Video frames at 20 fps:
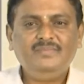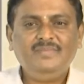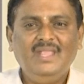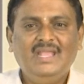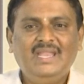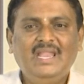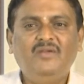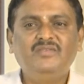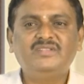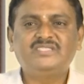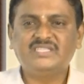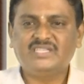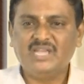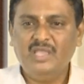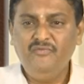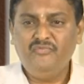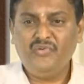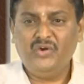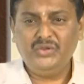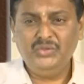Now, it is a
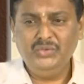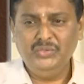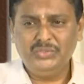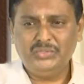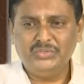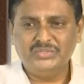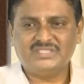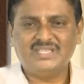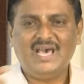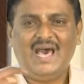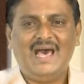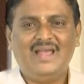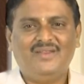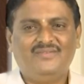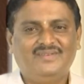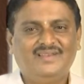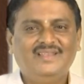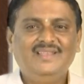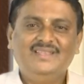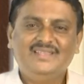time for you to
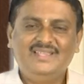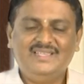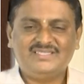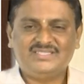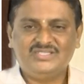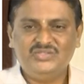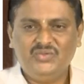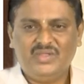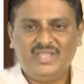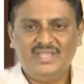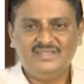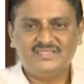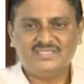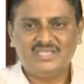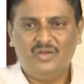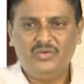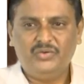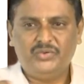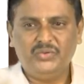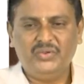solve. Yes, you can
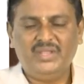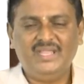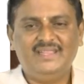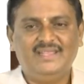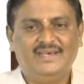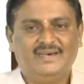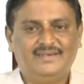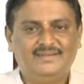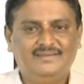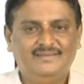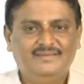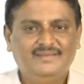solve together.